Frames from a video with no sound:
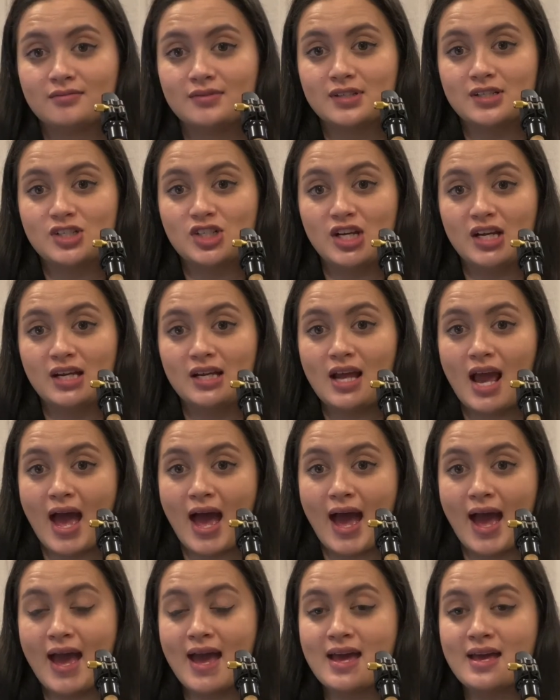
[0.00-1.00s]
G,
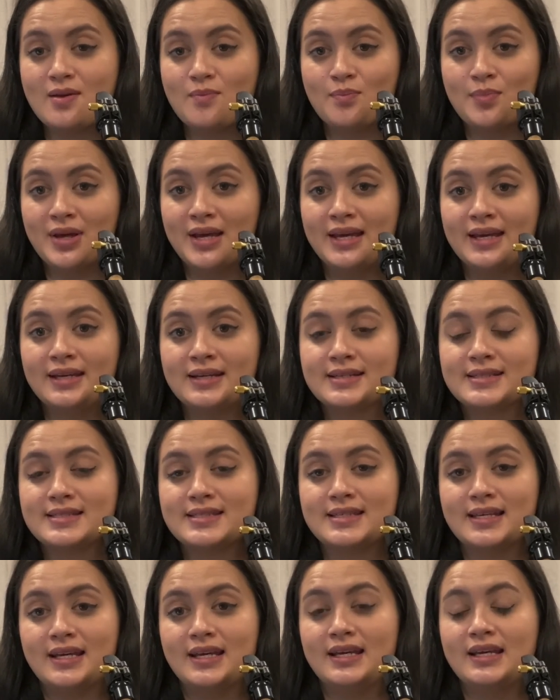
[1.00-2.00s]
A, B,
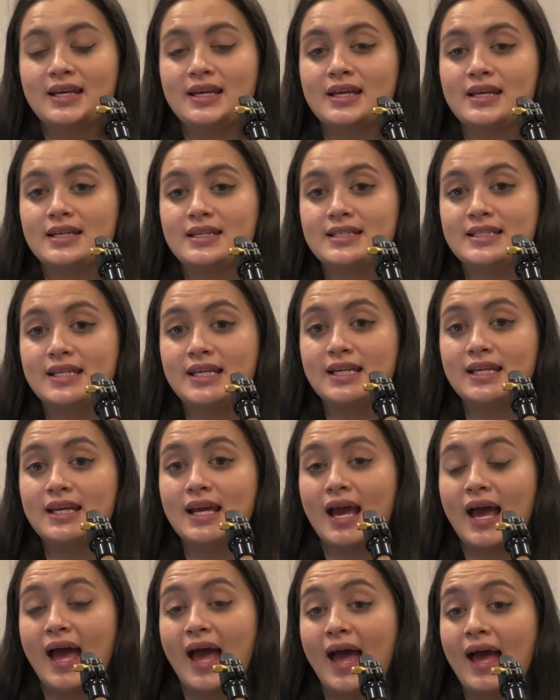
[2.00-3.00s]
C, D
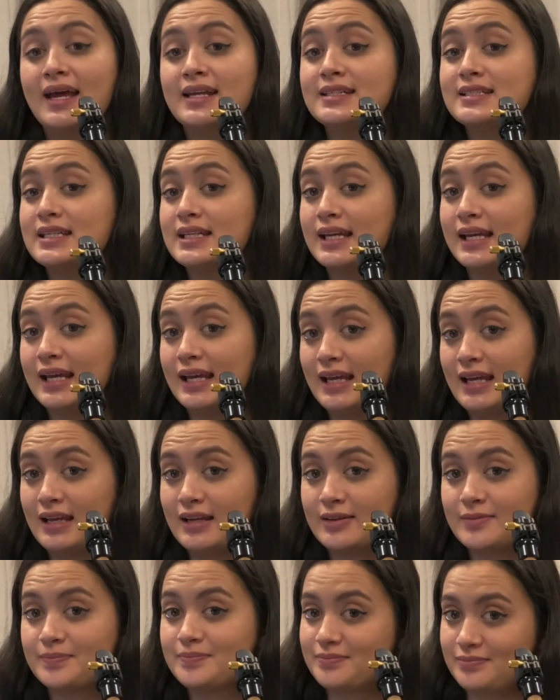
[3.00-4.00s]
and
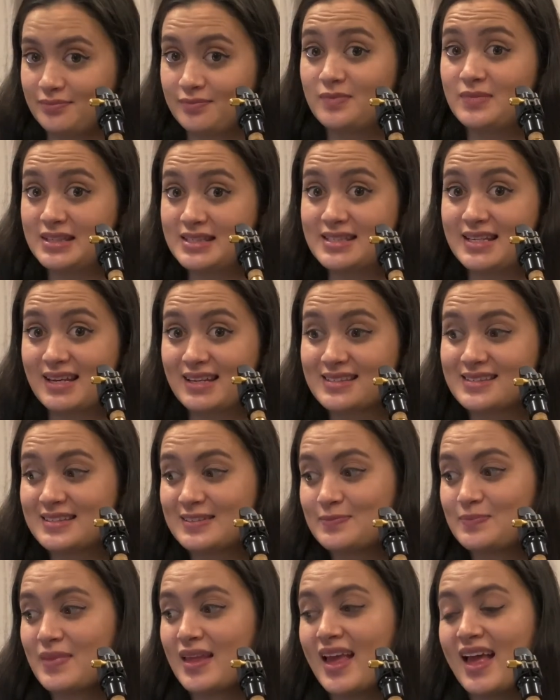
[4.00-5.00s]
E, 6.
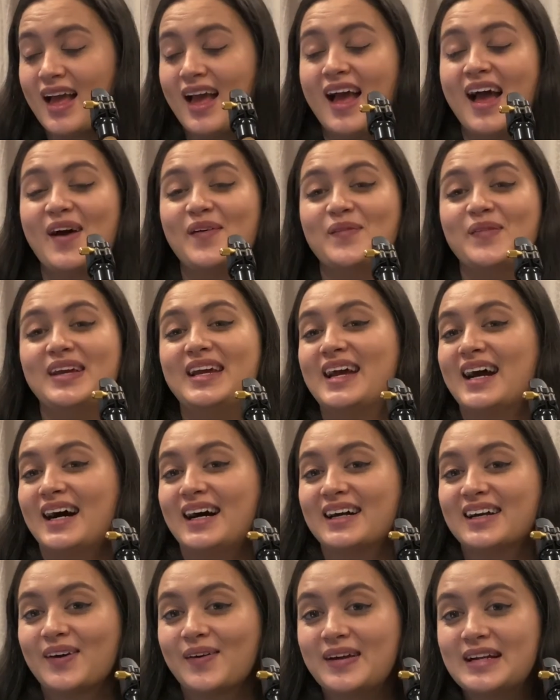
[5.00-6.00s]
We
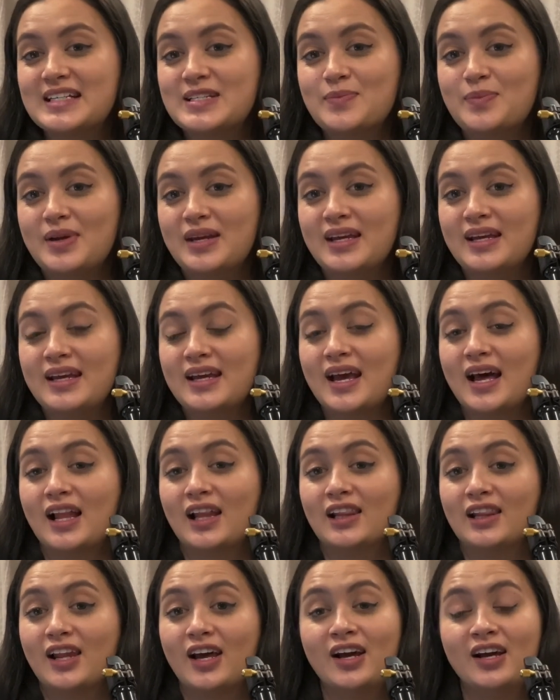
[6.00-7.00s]
are going to be
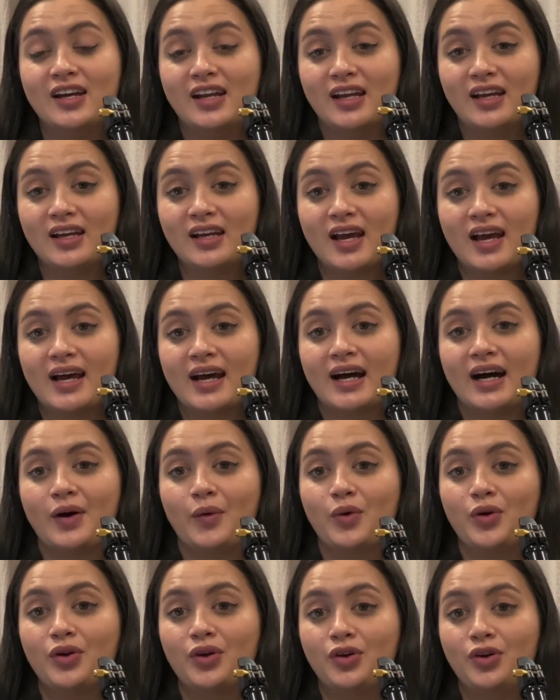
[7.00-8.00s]
learning
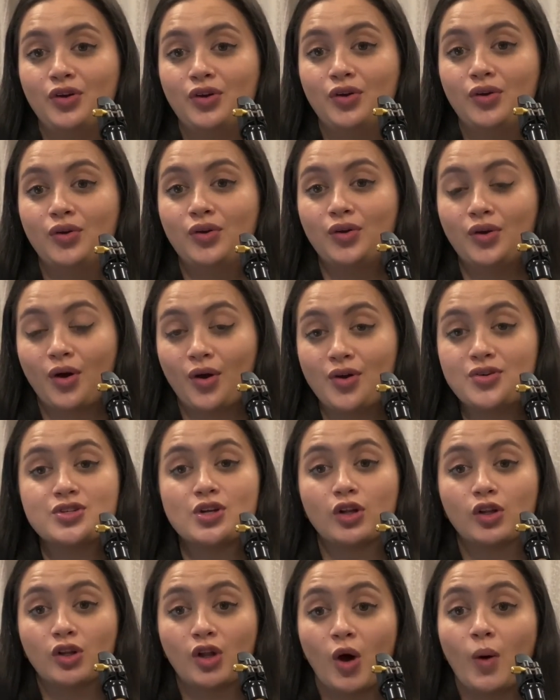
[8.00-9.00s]
our new note
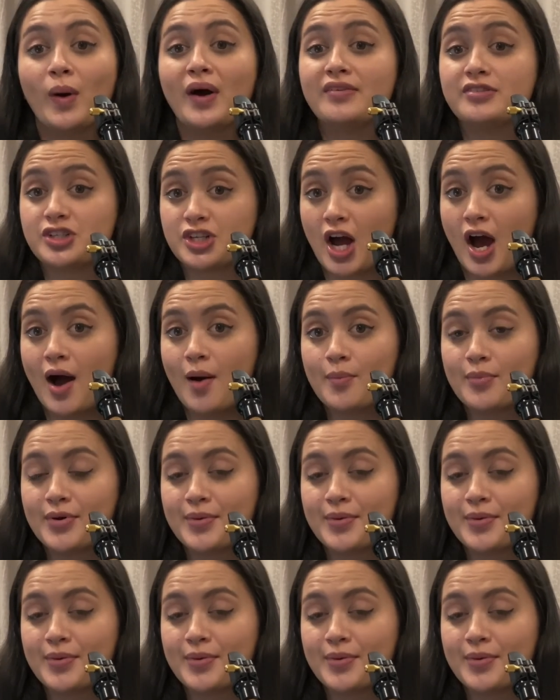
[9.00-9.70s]
low F sharp.